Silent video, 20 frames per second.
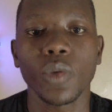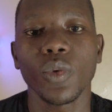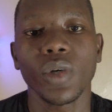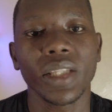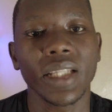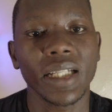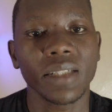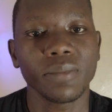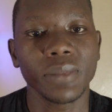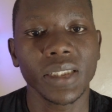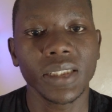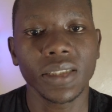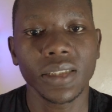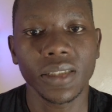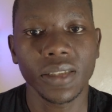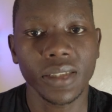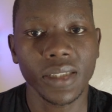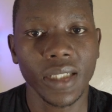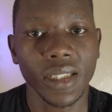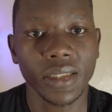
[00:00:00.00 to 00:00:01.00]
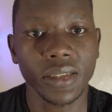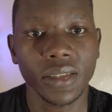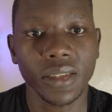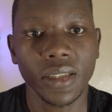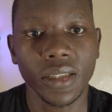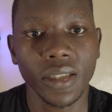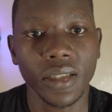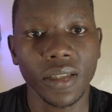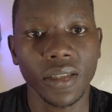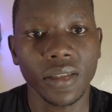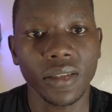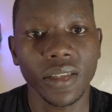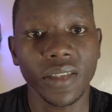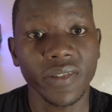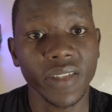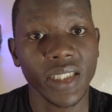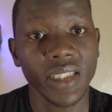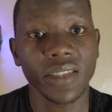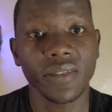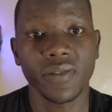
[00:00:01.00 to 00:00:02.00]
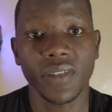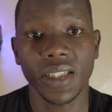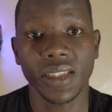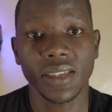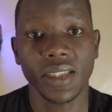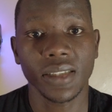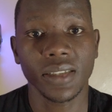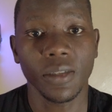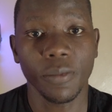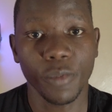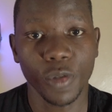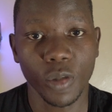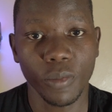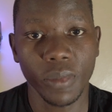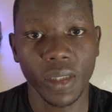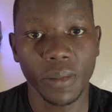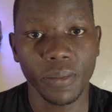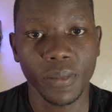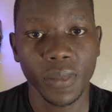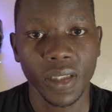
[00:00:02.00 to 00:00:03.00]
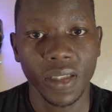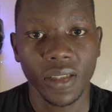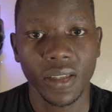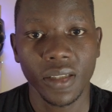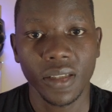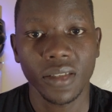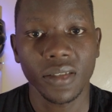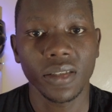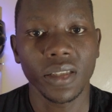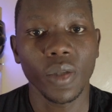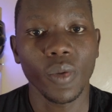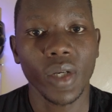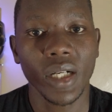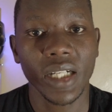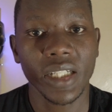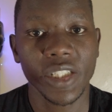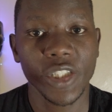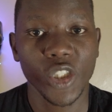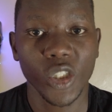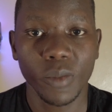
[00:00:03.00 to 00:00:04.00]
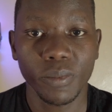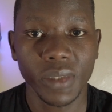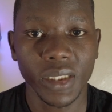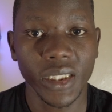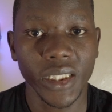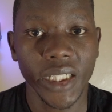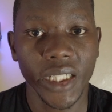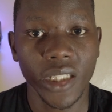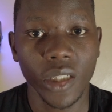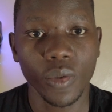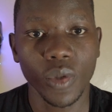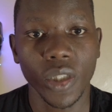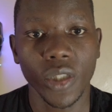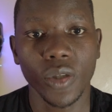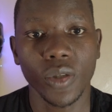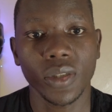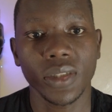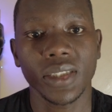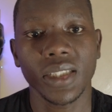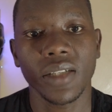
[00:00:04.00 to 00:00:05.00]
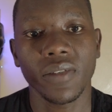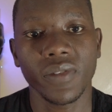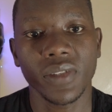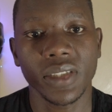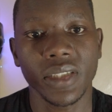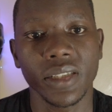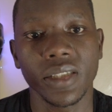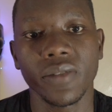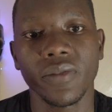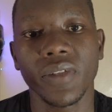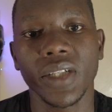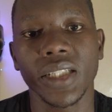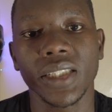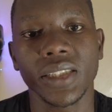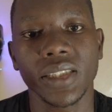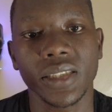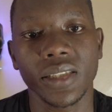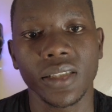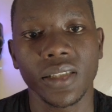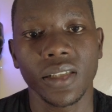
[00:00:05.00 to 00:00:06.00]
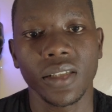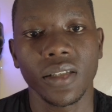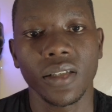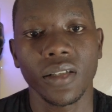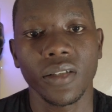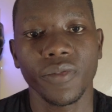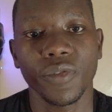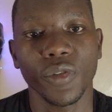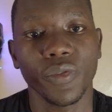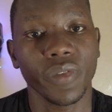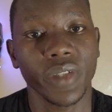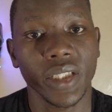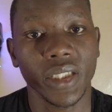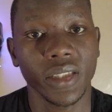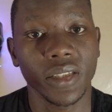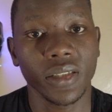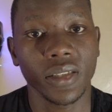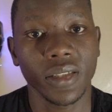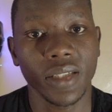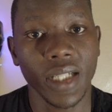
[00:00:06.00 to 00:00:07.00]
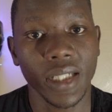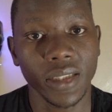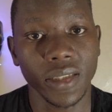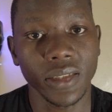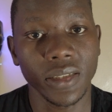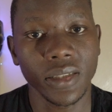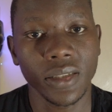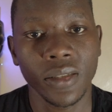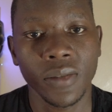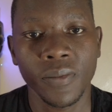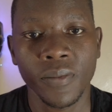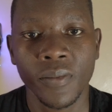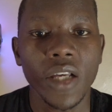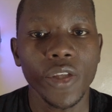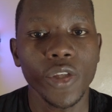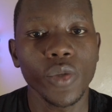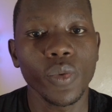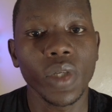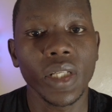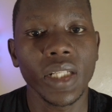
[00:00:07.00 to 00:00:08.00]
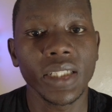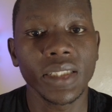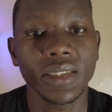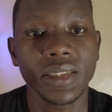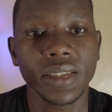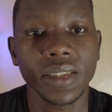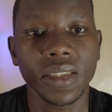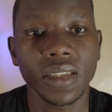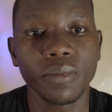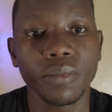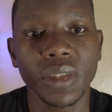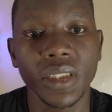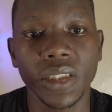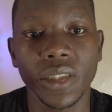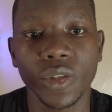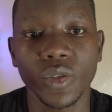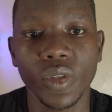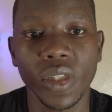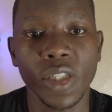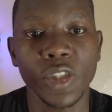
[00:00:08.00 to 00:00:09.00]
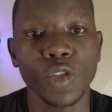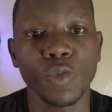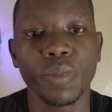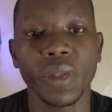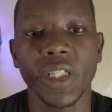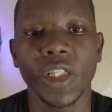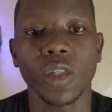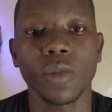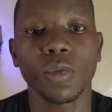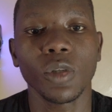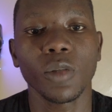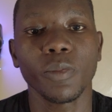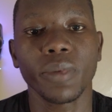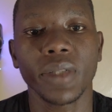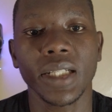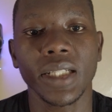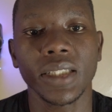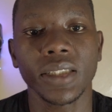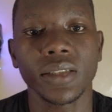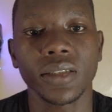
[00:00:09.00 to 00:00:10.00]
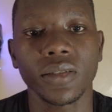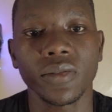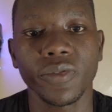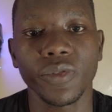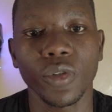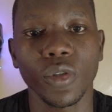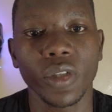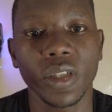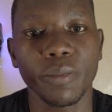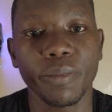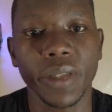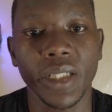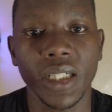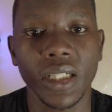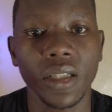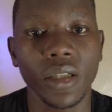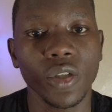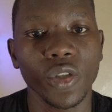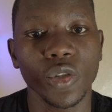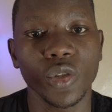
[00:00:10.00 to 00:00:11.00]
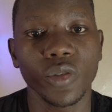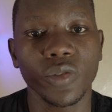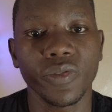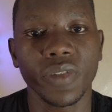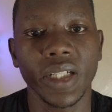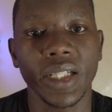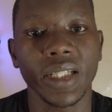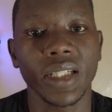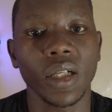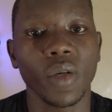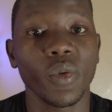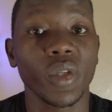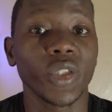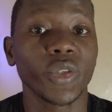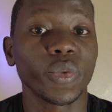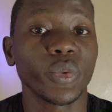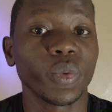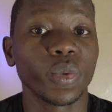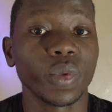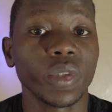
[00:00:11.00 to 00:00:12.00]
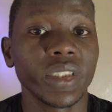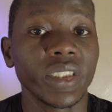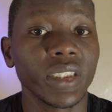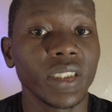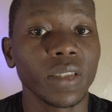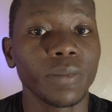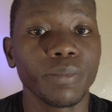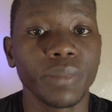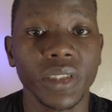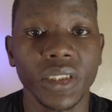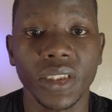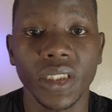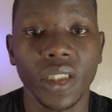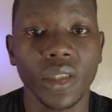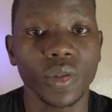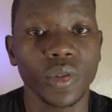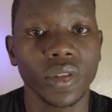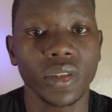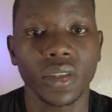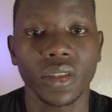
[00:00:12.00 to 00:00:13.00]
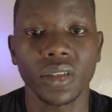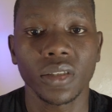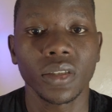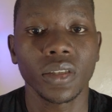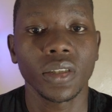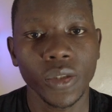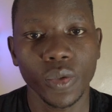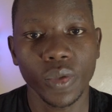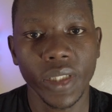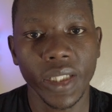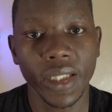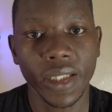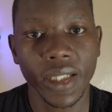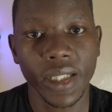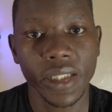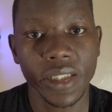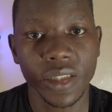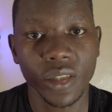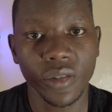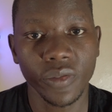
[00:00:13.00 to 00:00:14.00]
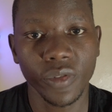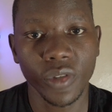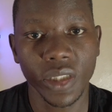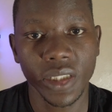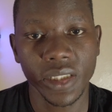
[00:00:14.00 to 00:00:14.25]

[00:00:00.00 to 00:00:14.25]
What that means is that uh, if that device has a problem, the warranty shops in Kenya will not service the device for free. That is, you will instead be required to pay normal price for repair, or you find a way to ship it out to the country of